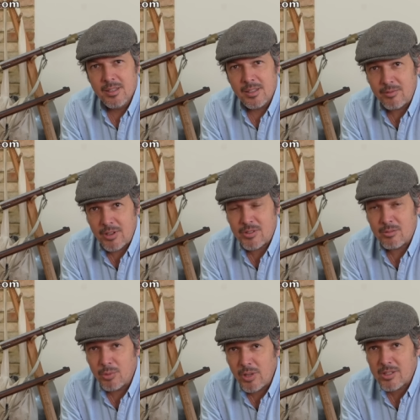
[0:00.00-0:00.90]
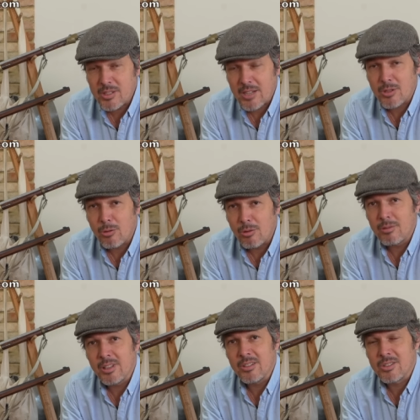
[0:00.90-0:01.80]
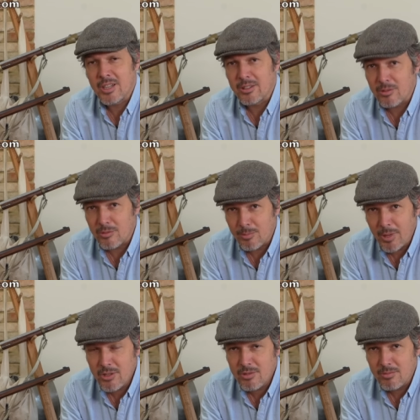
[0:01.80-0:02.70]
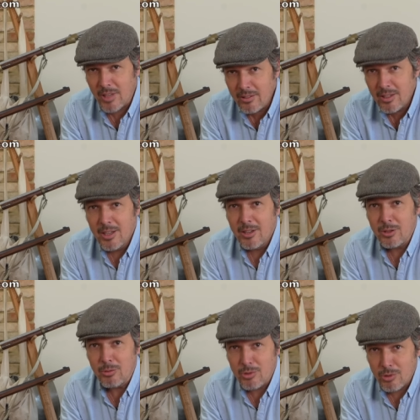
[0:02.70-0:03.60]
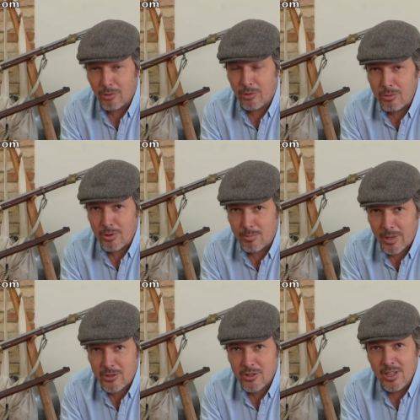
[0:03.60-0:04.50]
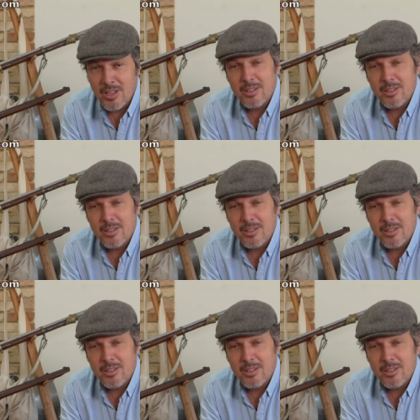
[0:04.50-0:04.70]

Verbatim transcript: If there is a bullet size hole in the center of the patch, then you shot through your patch.